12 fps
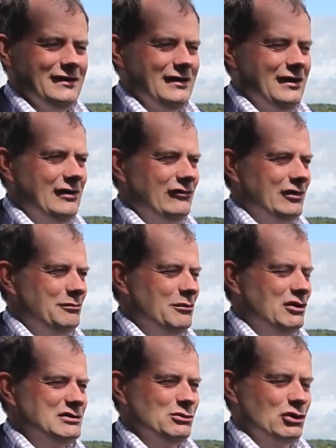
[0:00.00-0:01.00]
having
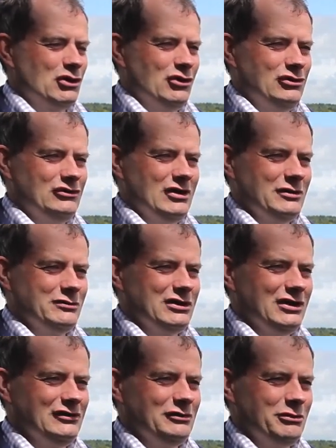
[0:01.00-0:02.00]
much more contact with
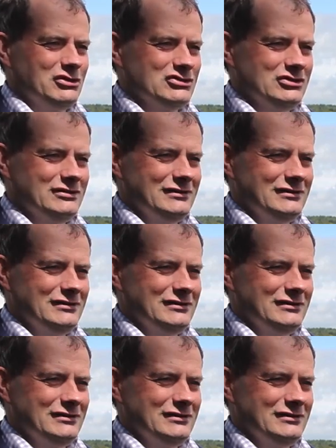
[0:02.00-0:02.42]
customers.